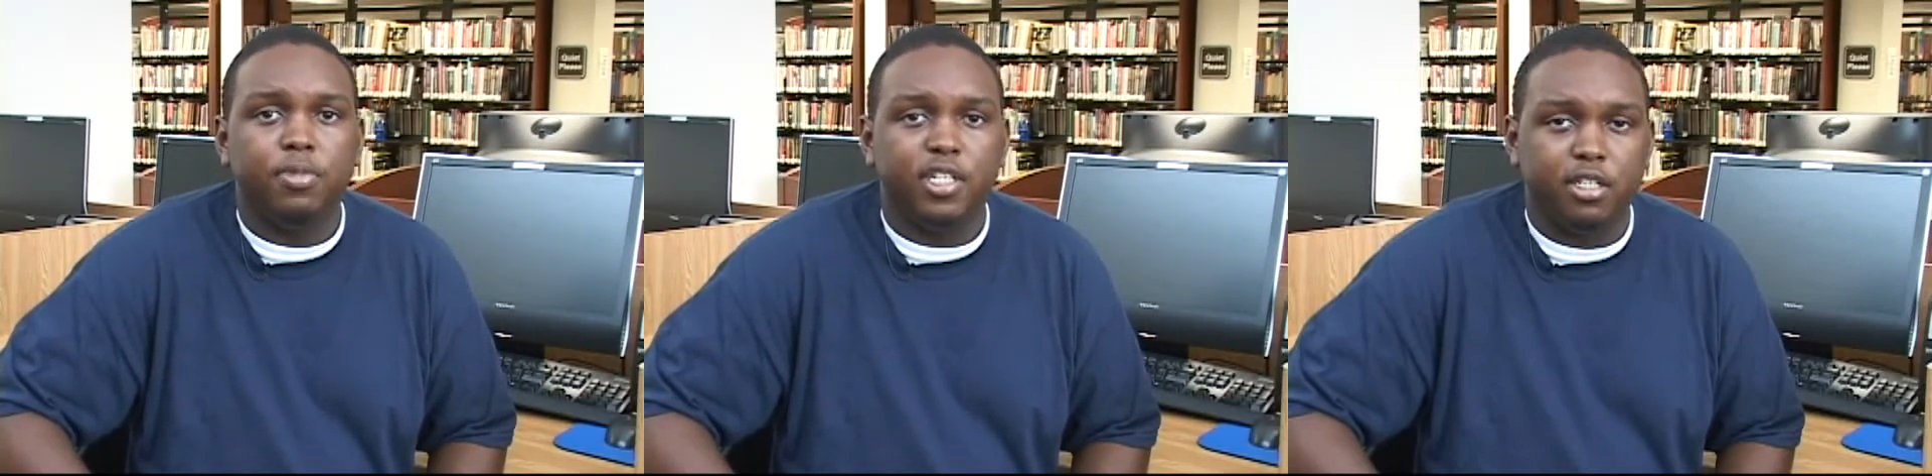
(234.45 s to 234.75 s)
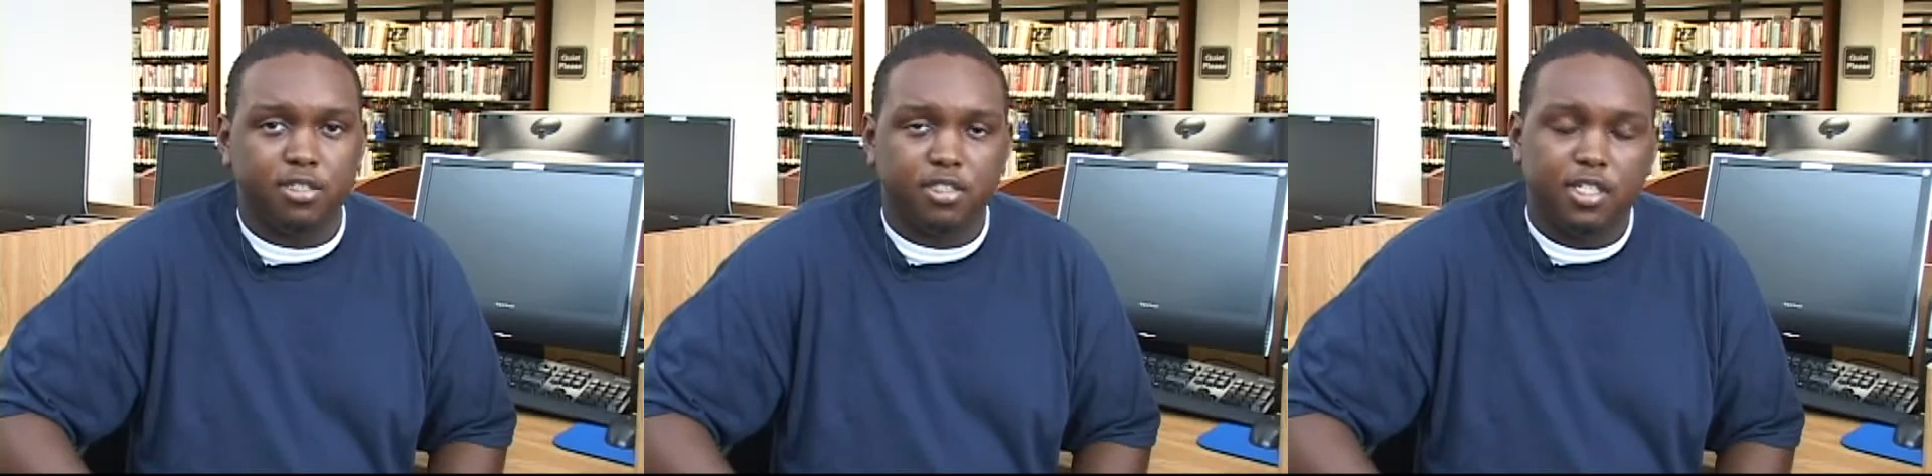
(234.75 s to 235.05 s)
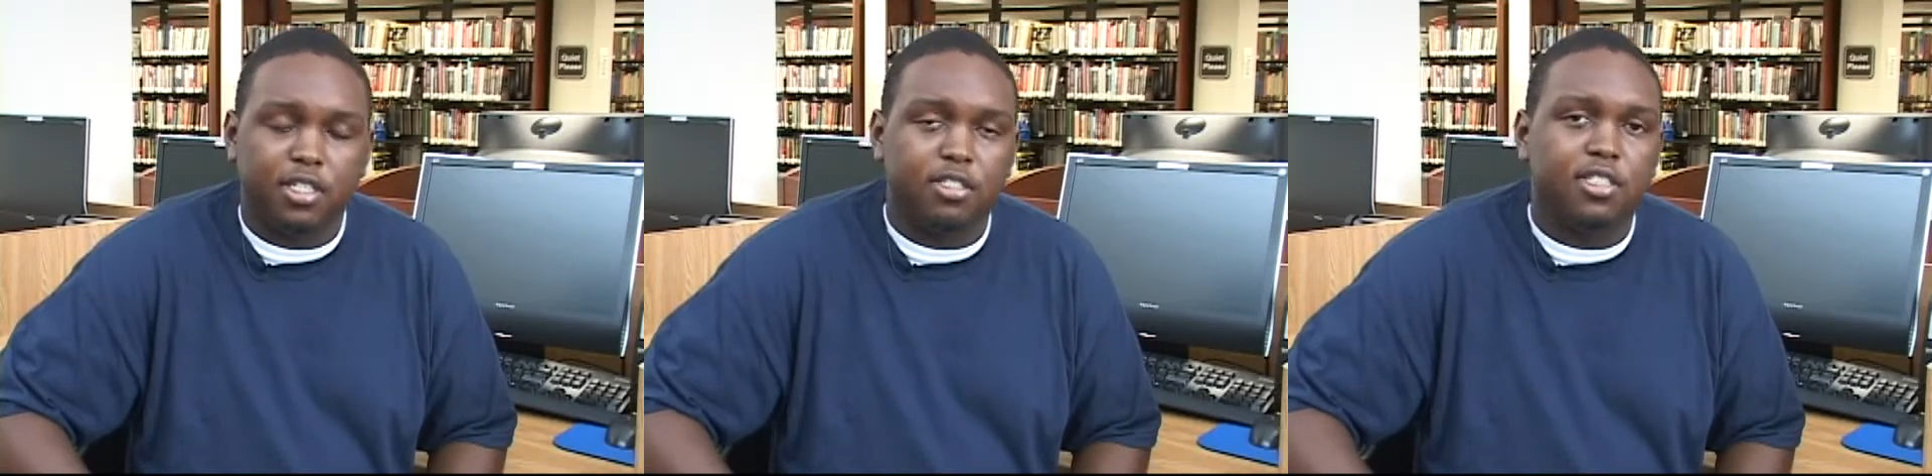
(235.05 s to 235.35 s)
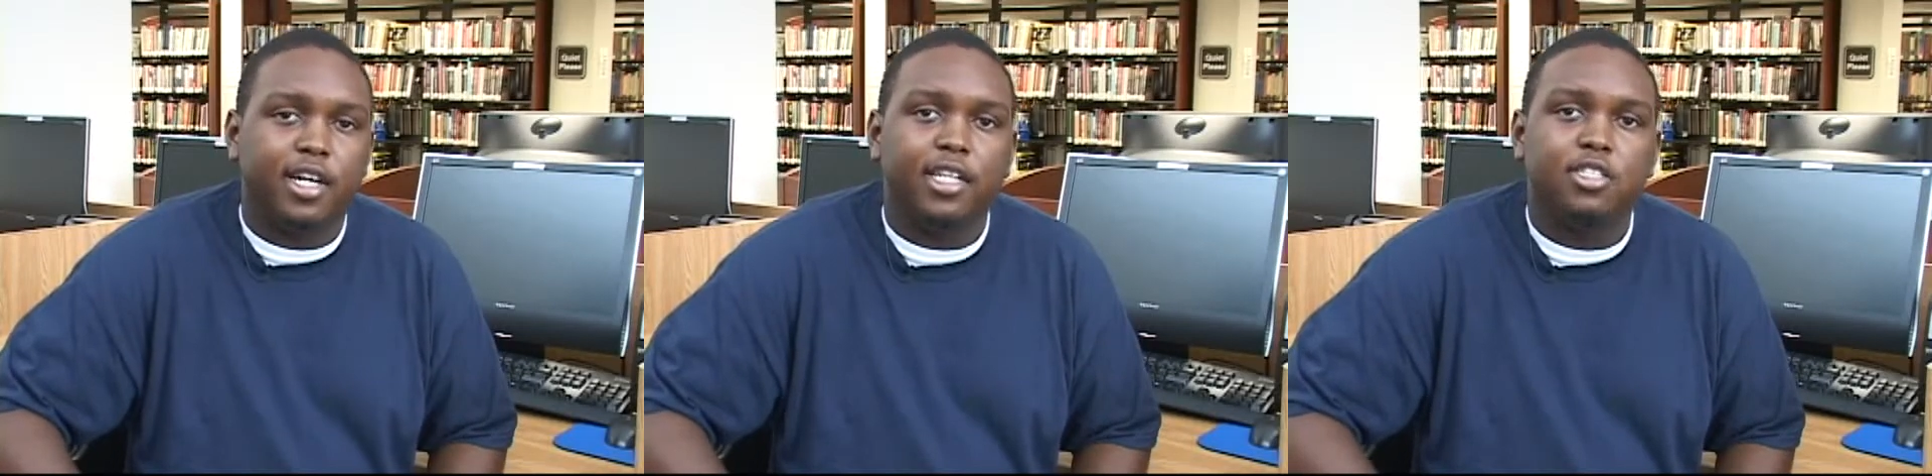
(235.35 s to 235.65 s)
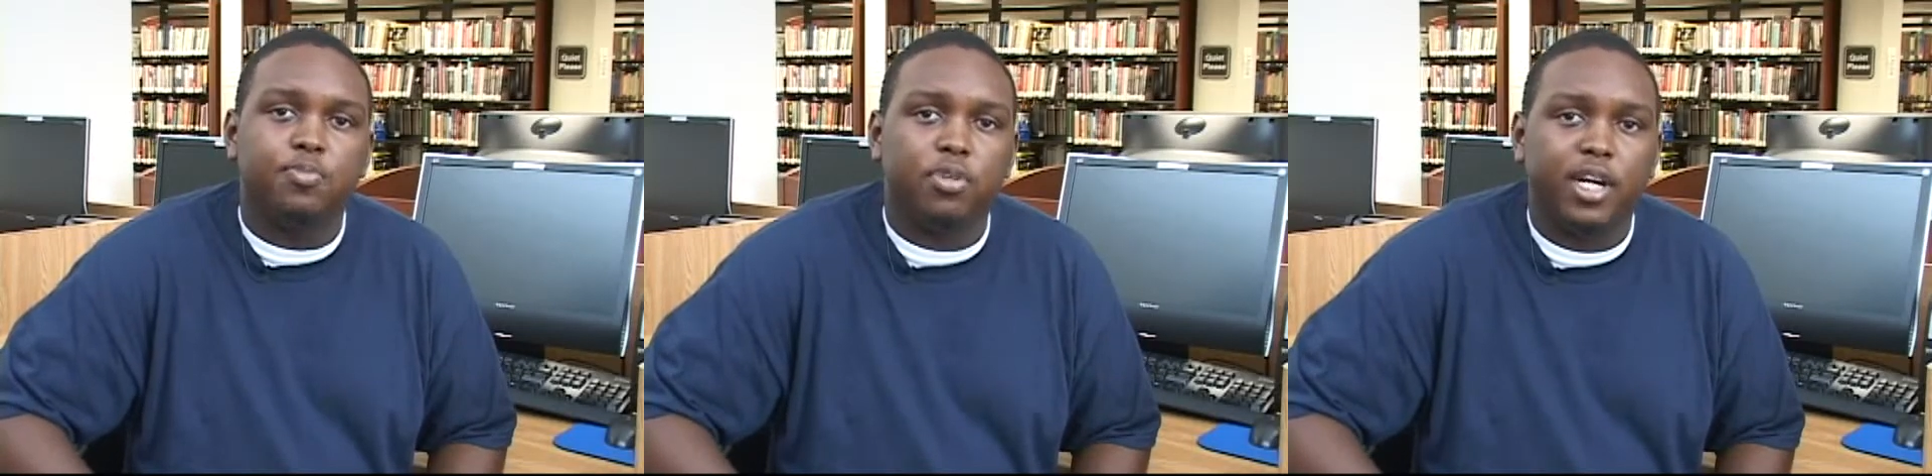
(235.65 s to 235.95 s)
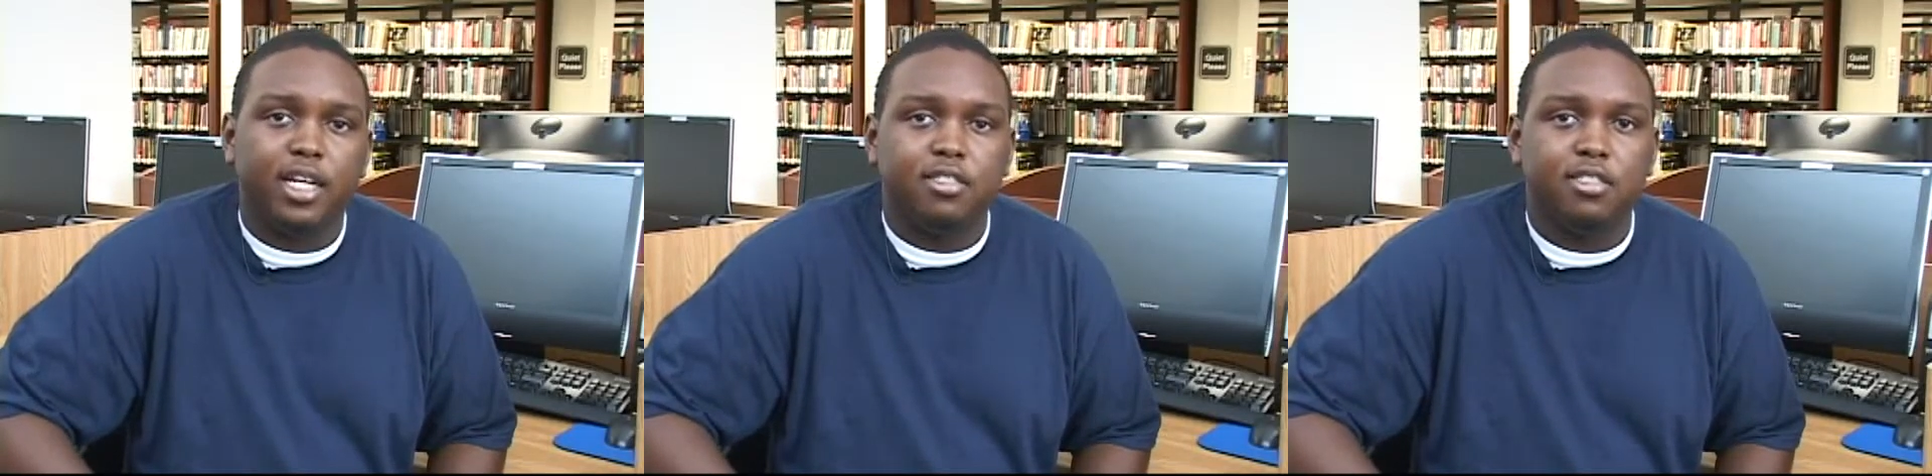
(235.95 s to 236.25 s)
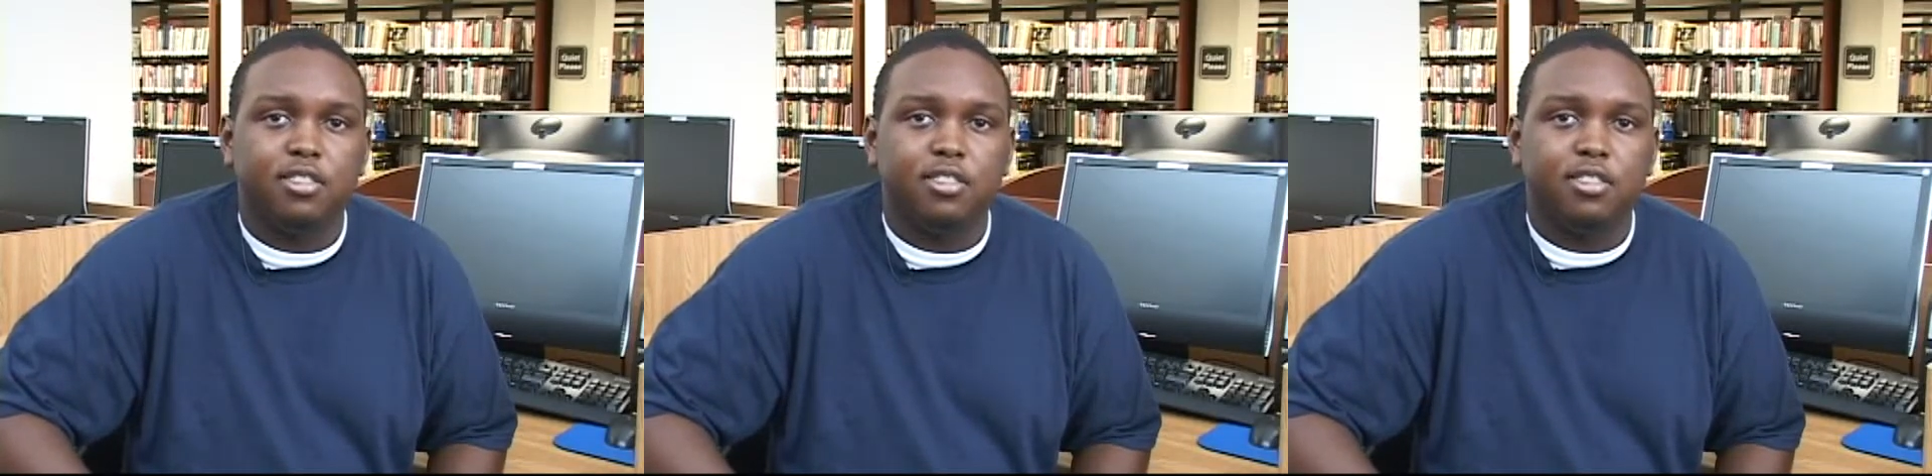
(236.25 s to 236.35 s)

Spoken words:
because this college prides